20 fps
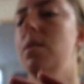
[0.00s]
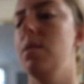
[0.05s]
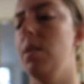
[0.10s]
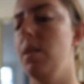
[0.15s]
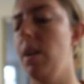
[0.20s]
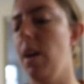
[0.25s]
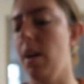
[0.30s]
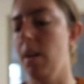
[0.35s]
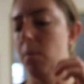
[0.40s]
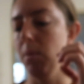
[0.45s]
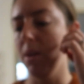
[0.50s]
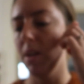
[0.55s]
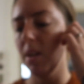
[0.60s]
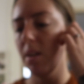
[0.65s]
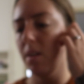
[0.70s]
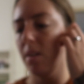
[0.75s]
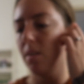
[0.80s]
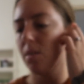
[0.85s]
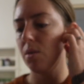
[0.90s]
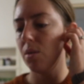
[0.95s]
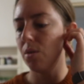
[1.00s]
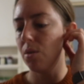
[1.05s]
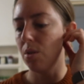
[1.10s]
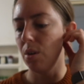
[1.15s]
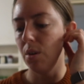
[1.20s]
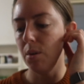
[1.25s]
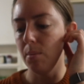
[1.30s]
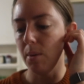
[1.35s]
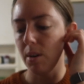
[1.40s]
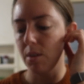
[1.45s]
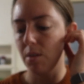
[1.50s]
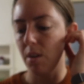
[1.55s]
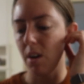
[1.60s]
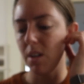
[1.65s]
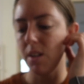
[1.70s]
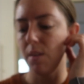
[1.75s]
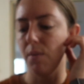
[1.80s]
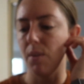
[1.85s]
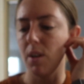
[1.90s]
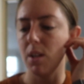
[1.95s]
So yeah, we didn't do too much
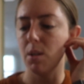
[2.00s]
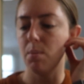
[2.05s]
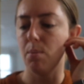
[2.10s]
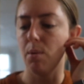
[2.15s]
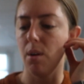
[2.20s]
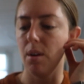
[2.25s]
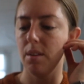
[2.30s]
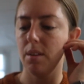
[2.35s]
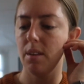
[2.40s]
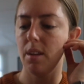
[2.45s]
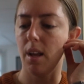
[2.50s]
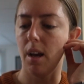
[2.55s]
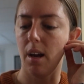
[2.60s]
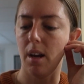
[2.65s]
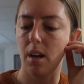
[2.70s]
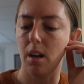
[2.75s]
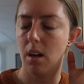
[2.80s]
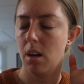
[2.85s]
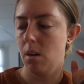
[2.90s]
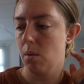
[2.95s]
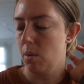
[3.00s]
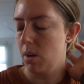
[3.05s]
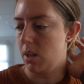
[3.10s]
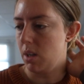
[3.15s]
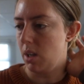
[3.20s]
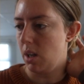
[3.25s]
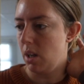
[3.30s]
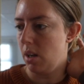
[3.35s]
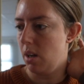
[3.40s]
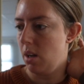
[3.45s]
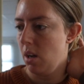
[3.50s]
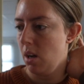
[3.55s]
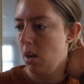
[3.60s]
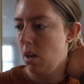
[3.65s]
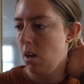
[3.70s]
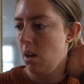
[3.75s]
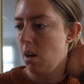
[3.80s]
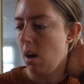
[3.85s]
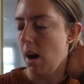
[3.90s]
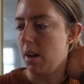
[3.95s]
crazy for his birthday. I did
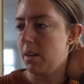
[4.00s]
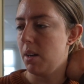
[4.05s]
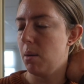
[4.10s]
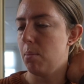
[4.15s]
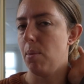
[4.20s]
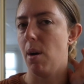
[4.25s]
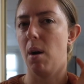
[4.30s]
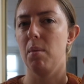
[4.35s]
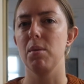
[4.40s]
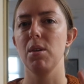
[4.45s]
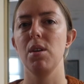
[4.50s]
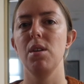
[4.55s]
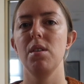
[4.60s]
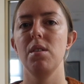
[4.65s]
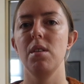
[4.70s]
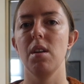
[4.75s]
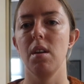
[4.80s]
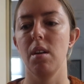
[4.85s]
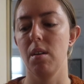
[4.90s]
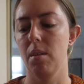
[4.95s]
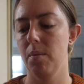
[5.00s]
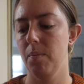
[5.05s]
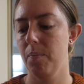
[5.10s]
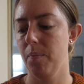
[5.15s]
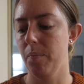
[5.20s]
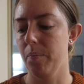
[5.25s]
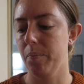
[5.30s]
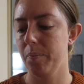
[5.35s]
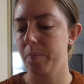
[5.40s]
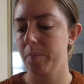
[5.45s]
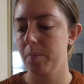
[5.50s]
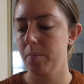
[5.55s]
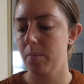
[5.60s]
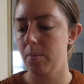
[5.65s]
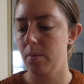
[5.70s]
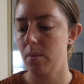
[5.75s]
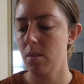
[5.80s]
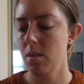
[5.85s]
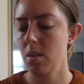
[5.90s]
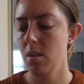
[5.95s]
a barbecue dinner,
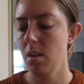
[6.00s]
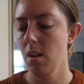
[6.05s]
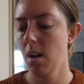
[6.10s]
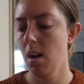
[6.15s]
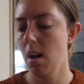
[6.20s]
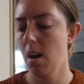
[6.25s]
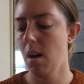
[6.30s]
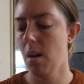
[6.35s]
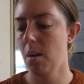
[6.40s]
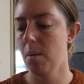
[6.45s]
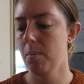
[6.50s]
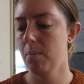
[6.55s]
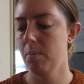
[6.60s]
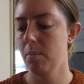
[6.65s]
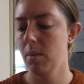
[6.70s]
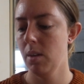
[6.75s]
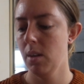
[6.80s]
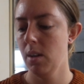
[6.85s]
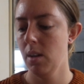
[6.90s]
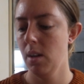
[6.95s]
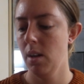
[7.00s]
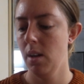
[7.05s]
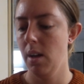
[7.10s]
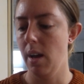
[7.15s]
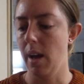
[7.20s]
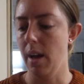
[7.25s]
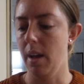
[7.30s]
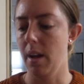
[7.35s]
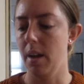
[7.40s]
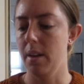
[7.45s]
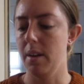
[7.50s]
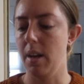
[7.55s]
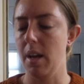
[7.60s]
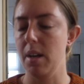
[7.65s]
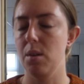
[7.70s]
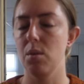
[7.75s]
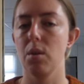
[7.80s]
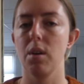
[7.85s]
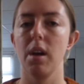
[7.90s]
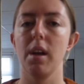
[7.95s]
and
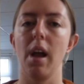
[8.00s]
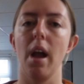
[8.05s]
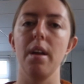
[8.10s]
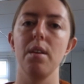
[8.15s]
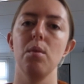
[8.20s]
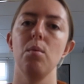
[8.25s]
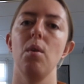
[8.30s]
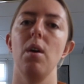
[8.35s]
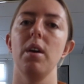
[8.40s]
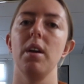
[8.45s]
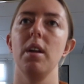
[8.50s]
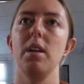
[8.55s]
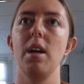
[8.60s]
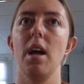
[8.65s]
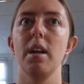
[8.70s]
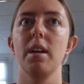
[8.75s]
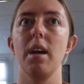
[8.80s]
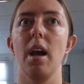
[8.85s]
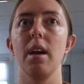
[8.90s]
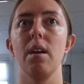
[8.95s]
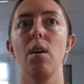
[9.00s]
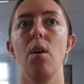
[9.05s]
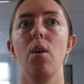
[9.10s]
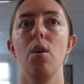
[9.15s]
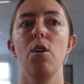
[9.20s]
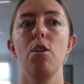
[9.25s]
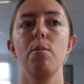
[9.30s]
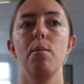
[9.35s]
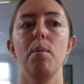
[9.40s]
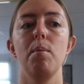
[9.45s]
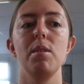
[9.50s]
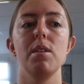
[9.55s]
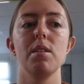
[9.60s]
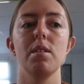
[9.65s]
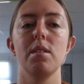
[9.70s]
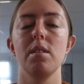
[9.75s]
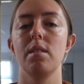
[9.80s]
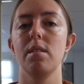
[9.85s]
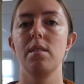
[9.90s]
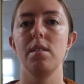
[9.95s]
he took a cake to work and he had a cake at home, and we
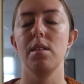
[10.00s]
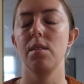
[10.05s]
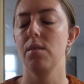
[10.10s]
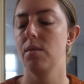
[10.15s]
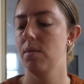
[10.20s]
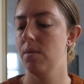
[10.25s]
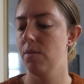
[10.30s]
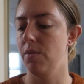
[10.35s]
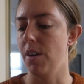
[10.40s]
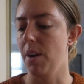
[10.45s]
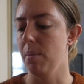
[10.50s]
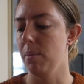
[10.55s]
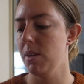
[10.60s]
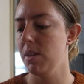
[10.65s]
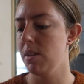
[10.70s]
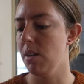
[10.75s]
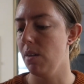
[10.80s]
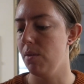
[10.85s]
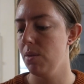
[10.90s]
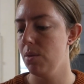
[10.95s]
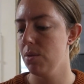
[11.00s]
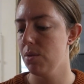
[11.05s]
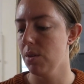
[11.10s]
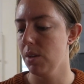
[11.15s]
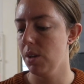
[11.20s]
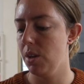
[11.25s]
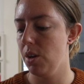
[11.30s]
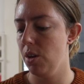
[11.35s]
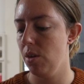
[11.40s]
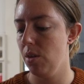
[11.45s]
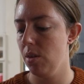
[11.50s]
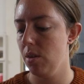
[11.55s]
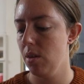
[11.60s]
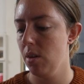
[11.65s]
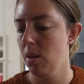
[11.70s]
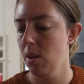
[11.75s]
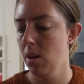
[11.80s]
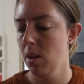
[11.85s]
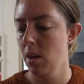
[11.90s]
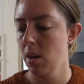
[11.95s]
just did family stuff. It was really cute.
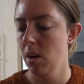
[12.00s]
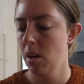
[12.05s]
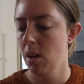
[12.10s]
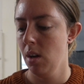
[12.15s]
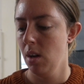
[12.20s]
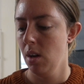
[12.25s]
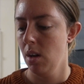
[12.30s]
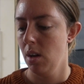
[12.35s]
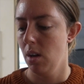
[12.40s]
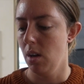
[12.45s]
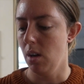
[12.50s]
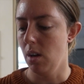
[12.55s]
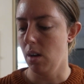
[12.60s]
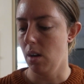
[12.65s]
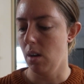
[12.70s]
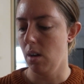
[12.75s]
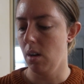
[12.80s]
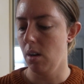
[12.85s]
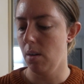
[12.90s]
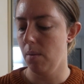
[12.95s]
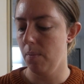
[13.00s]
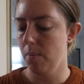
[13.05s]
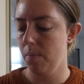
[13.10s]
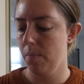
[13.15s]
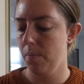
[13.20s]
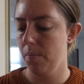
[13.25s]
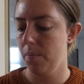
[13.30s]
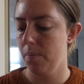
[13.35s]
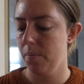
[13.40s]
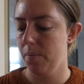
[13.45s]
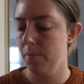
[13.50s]
Then